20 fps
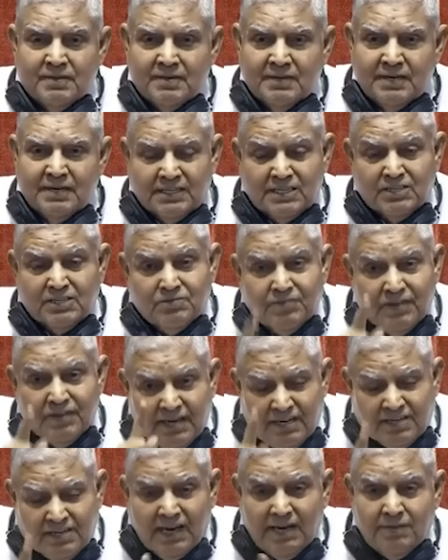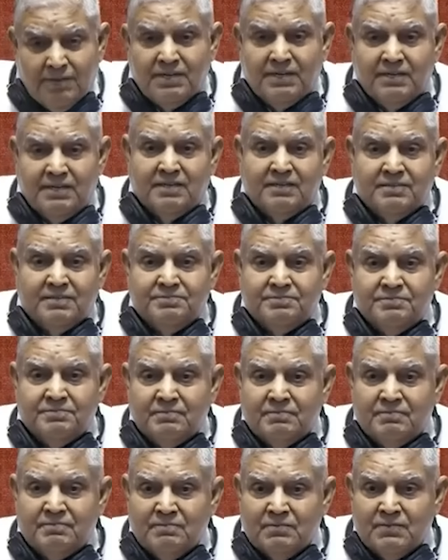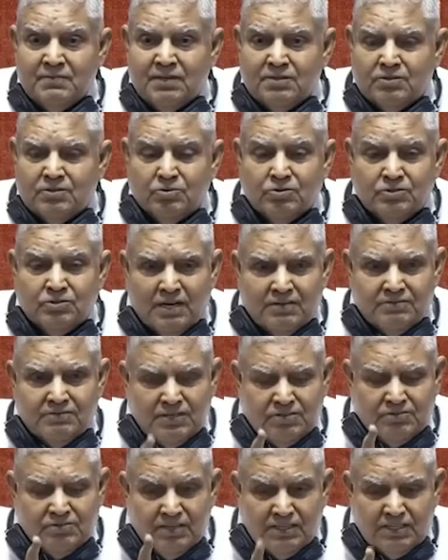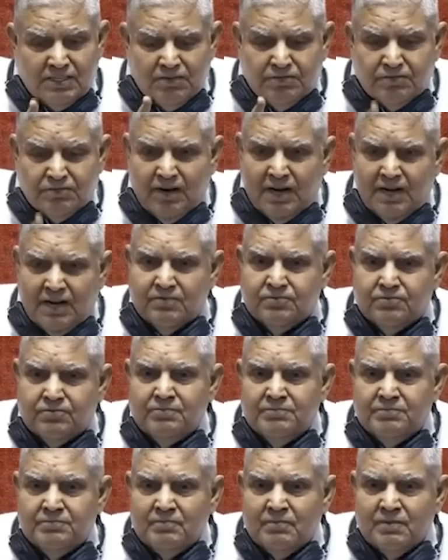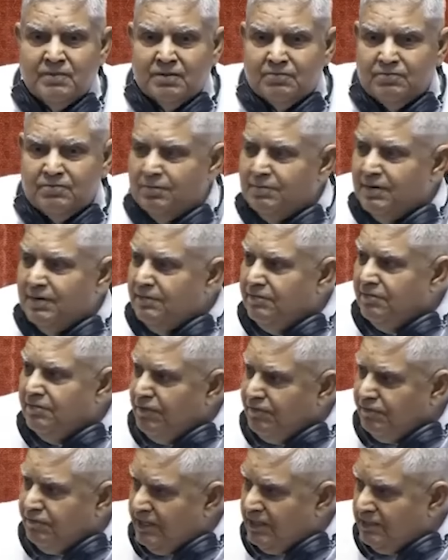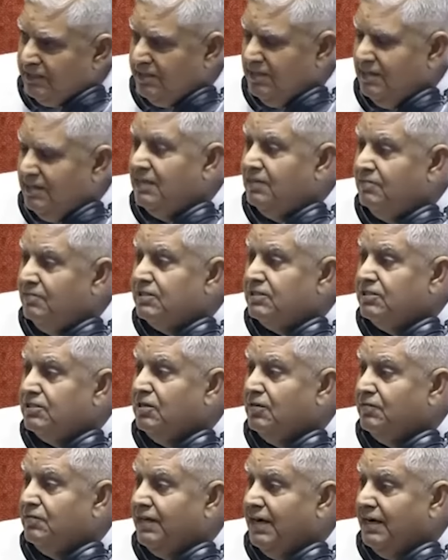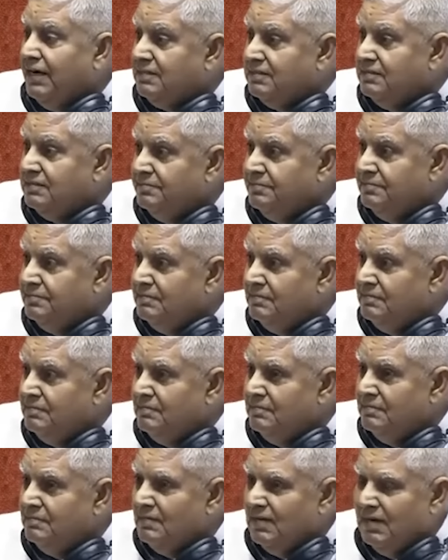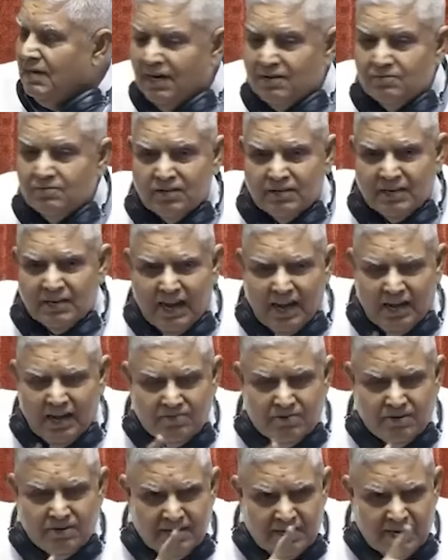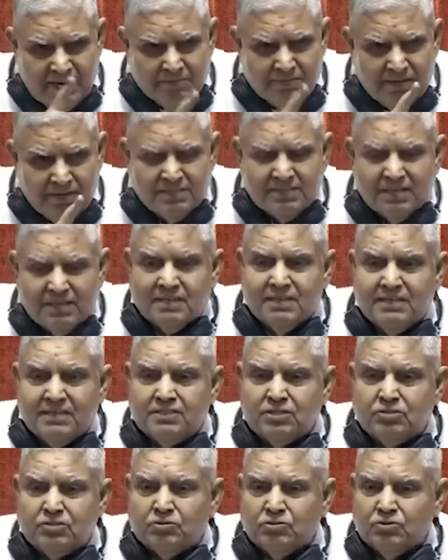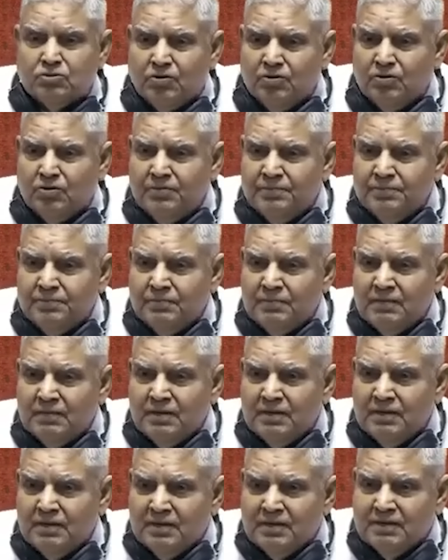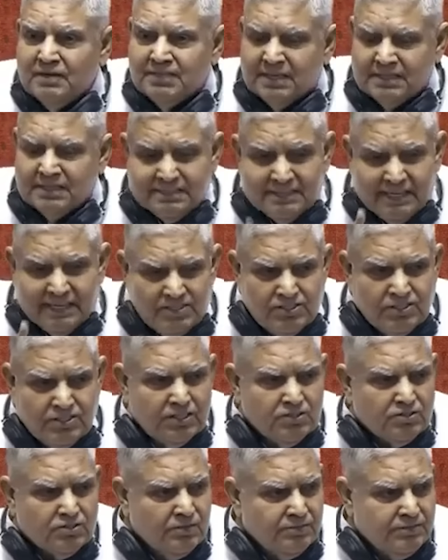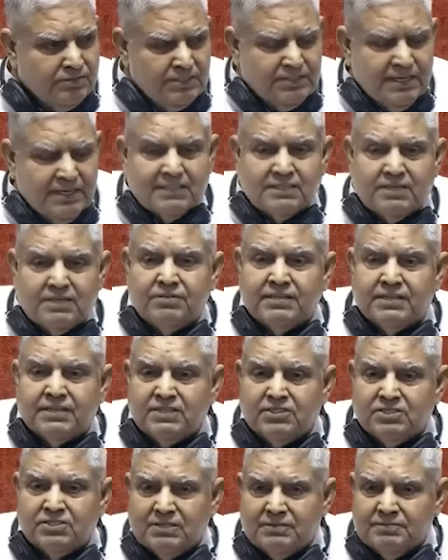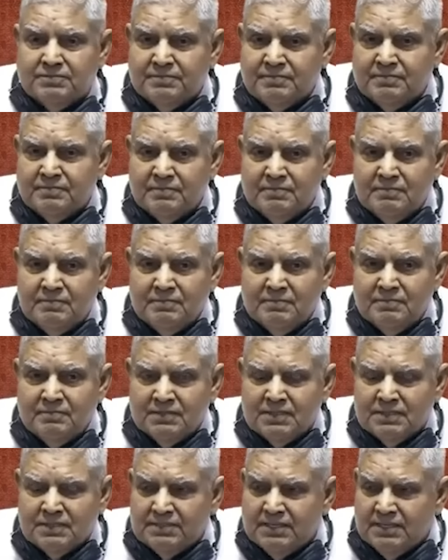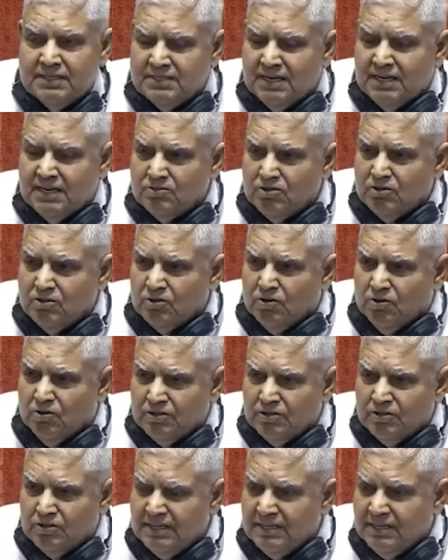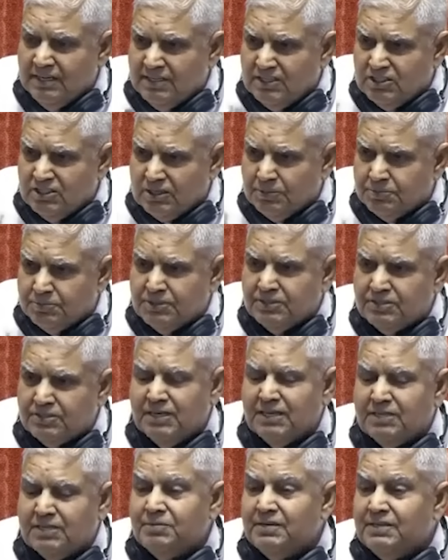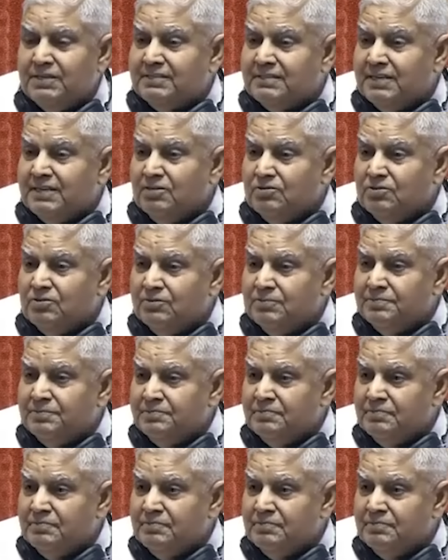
It is very timely. 2025 will be 50th anniversary of that. I want every young man in the country to know the dangers of these activities. These are not ordinary disruptions, let me tell you.